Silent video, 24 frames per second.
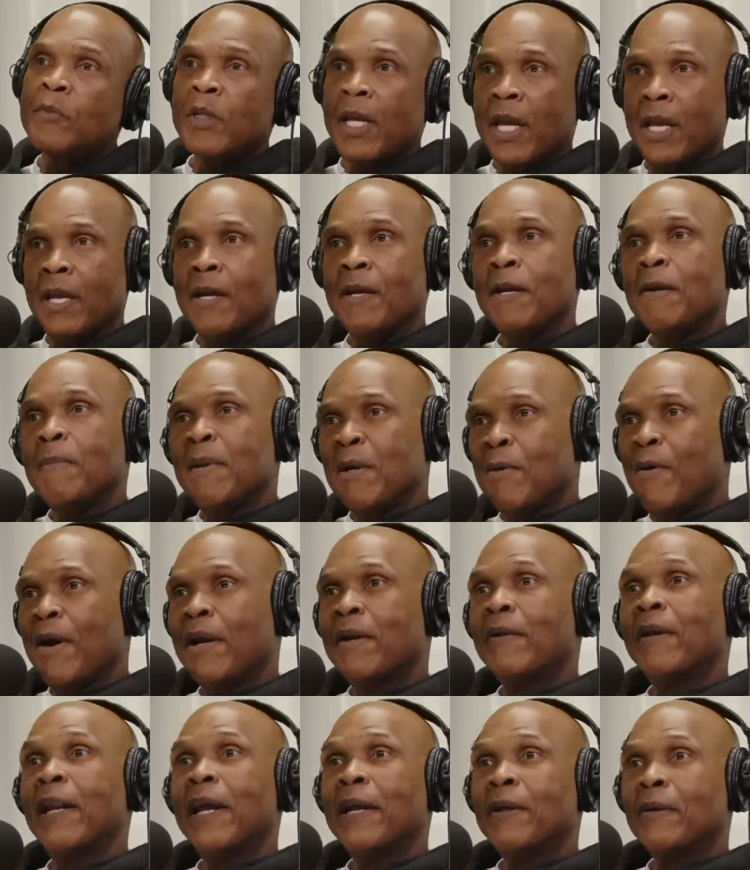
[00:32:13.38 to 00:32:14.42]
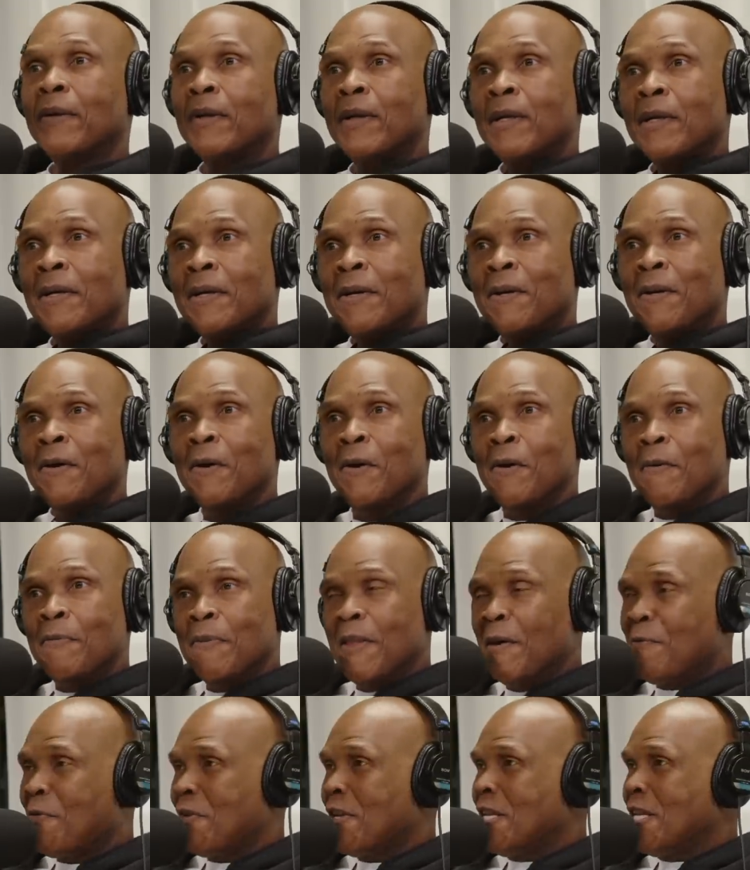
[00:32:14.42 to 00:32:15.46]
yeah, I got you. Be greater later. I got you.
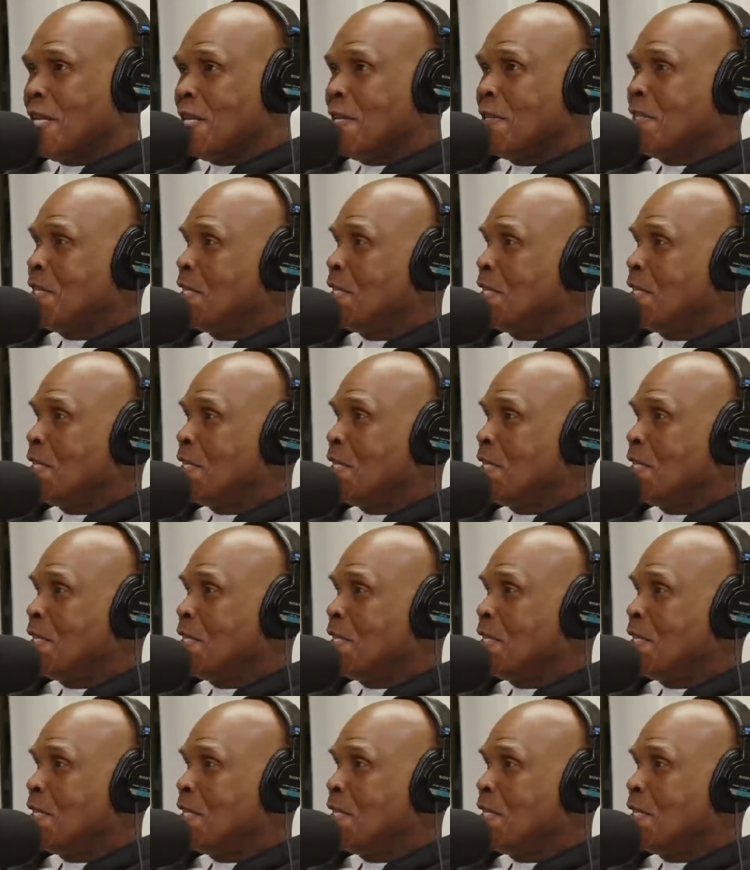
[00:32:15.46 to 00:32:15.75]
The I got